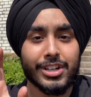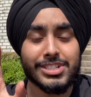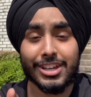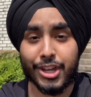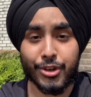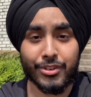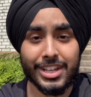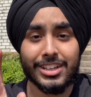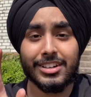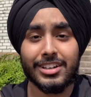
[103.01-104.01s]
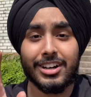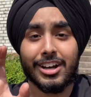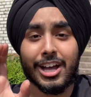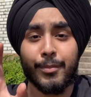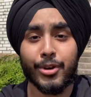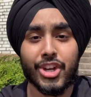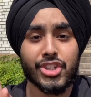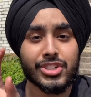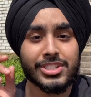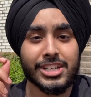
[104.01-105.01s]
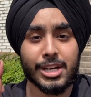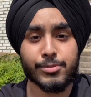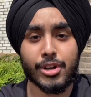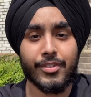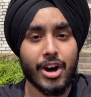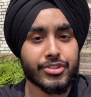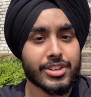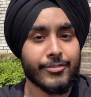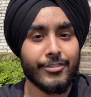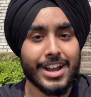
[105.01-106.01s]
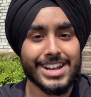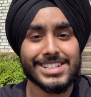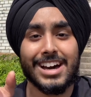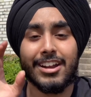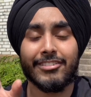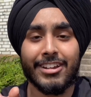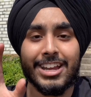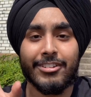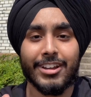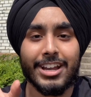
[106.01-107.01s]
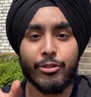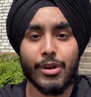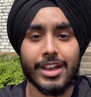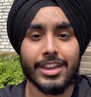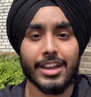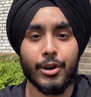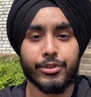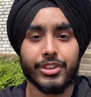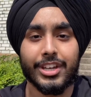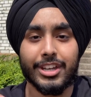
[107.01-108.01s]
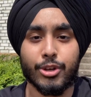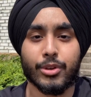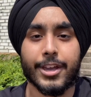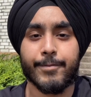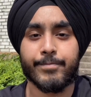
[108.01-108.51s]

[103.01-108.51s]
security, the accommodations in terms of houses and flats are really lacking out in UK.